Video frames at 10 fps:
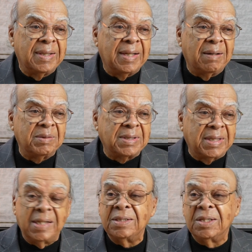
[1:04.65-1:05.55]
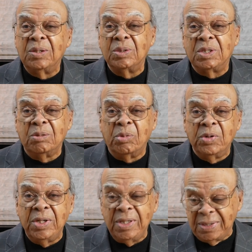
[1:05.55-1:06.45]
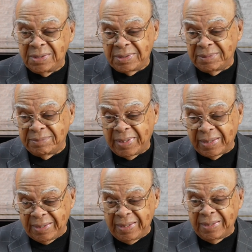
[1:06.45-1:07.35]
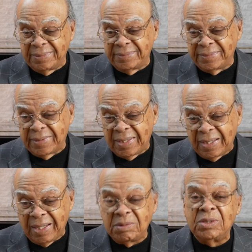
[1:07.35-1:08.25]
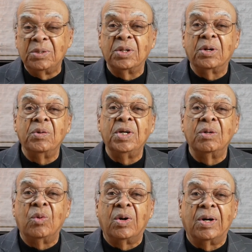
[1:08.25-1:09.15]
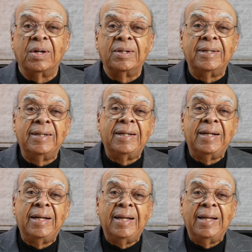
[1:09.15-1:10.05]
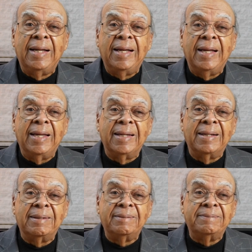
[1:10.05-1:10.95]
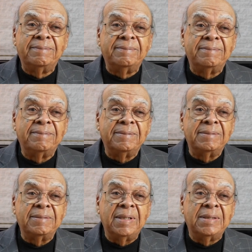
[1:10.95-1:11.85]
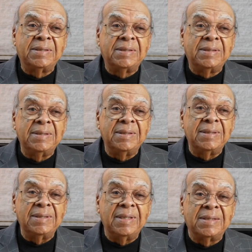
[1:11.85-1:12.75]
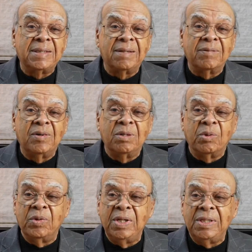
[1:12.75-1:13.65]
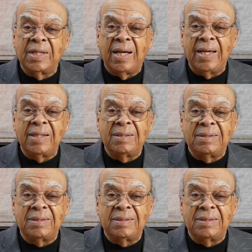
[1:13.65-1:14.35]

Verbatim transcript: I was scheduled to go to the Marines back then. That was during the Korean War. And, um, and instead of going to the Marines, I had